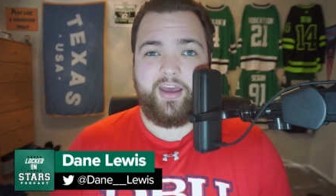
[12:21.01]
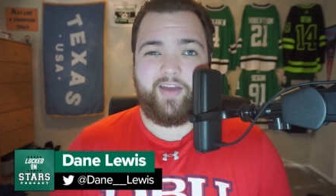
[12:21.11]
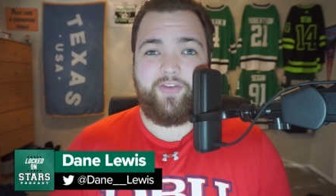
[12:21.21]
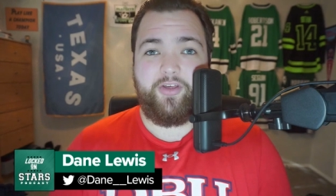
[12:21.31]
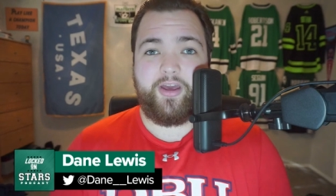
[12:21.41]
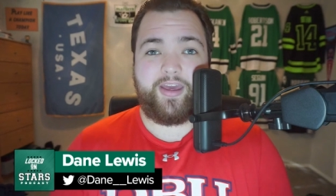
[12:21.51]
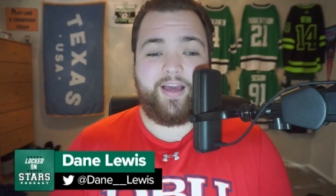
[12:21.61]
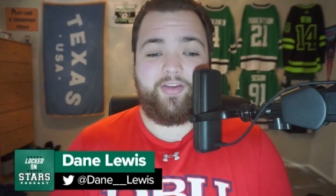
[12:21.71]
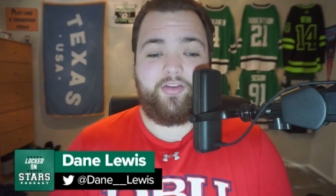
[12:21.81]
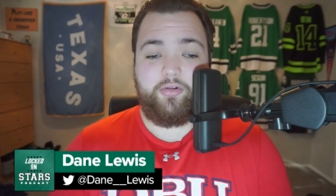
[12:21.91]
I feel like
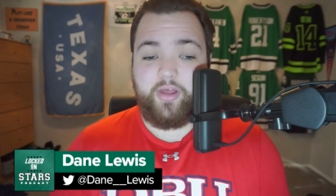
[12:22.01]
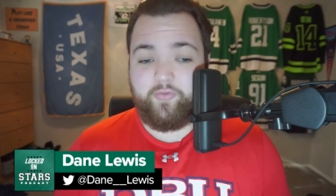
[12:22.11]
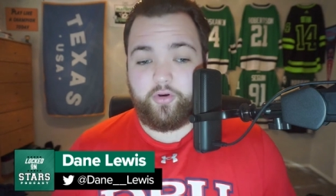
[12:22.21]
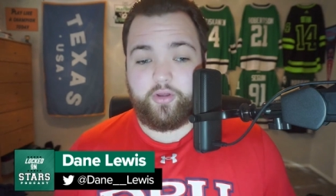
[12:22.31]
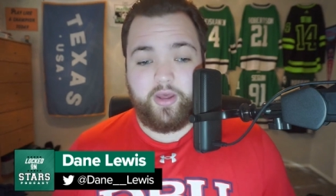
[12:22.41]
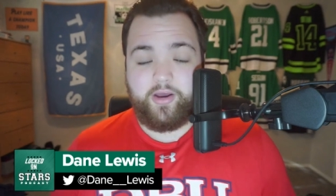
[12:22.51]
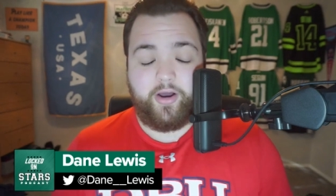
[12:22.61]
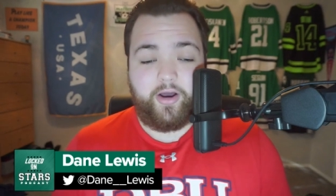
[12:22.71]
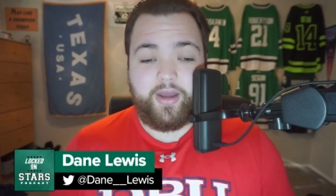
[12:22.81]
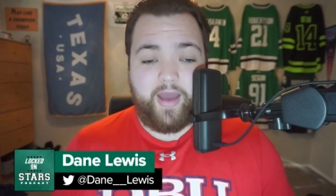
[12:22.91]
has delivered
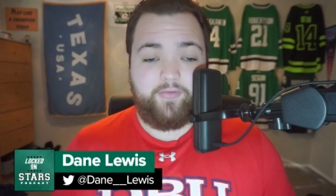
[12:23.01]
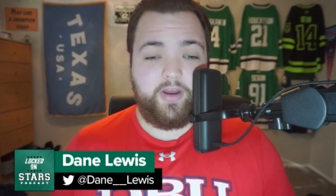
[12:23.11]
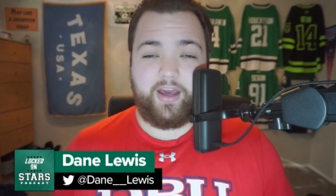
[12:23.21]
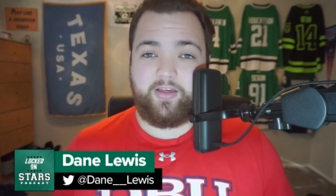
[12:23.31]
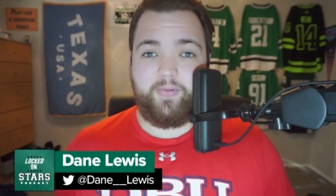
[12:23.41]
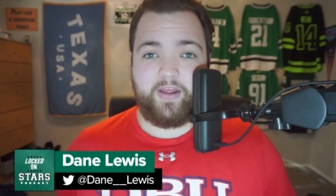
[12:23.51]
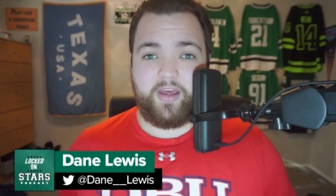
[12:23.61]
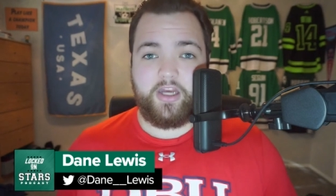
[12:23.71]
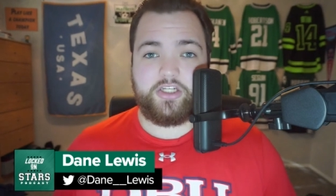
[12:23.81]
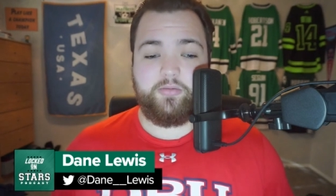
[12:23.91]
on every
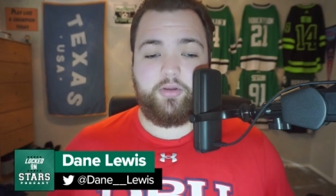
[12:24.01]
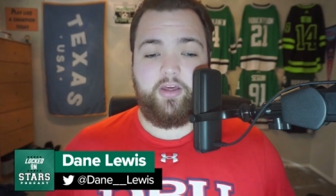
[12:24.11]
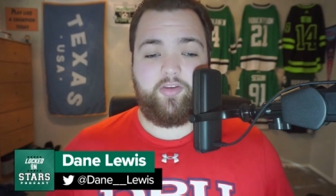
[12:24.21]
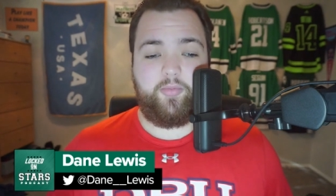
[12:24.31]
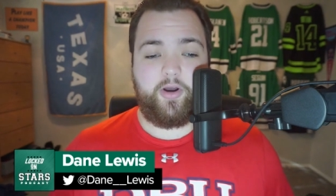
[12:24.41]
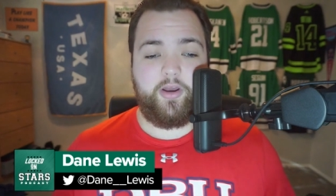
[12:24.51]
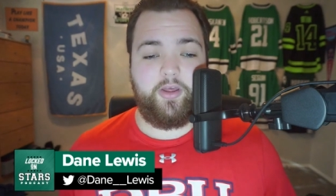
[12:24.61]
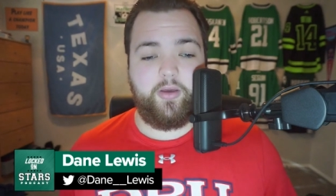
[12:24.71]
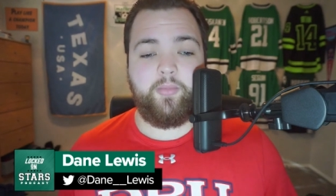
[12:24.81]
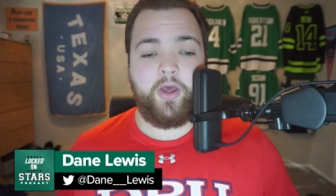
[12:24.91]
expectation placed upon
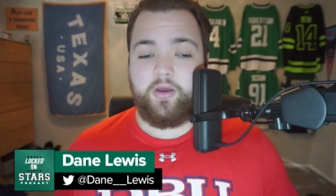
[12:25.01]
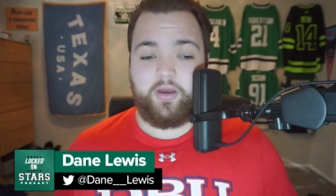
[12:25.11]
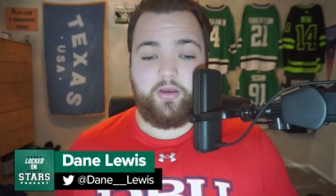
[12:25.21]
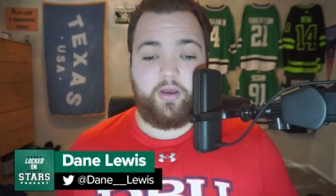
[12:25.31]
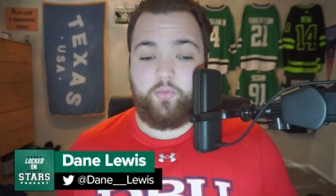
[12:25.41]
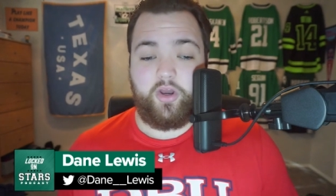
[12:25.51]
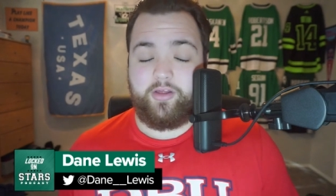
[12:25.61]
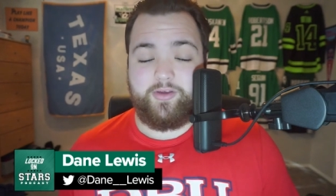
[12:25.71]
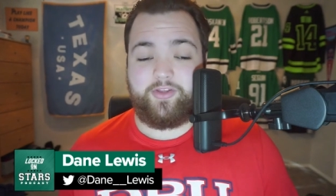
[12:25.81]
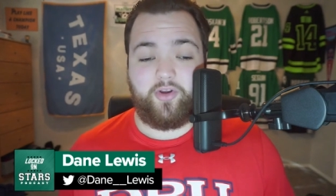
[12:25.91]
him, uh,
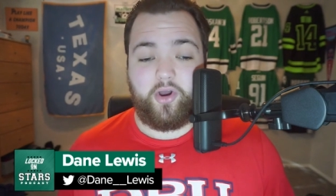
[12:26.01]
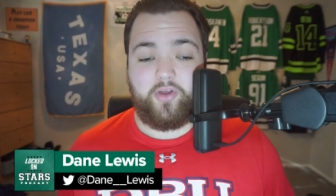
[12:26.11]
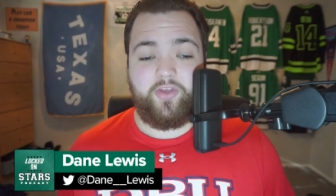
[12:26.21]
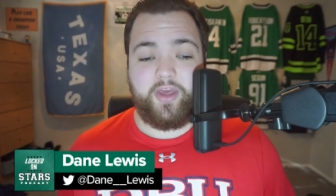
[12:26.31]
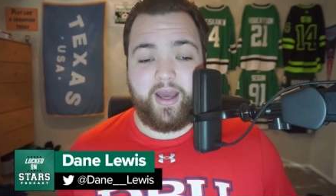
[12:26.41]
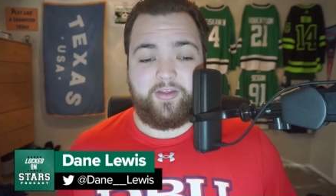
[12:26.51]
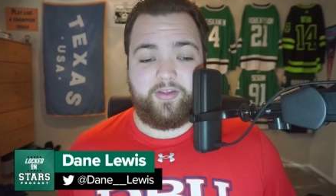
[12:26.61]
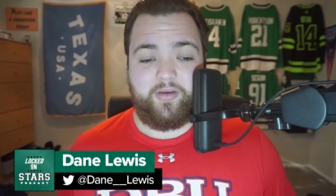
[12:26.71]
at least on the ice.